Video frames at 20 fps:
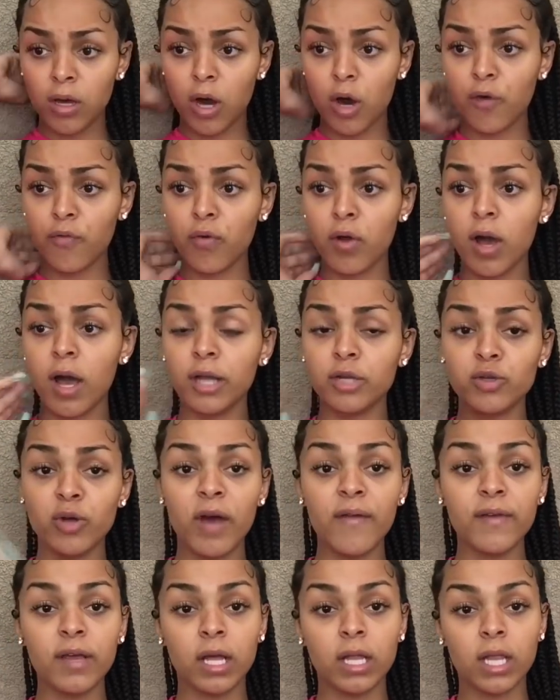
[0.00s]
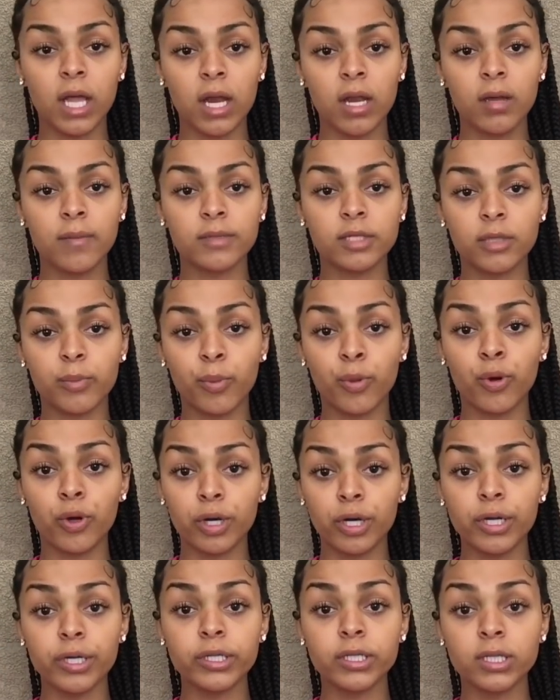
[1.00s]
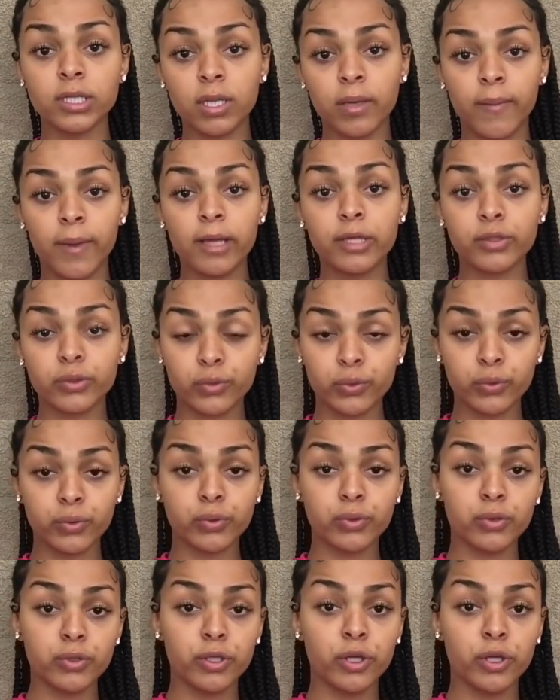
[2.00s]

Overall, I do have like a lot of um, supporters in my school,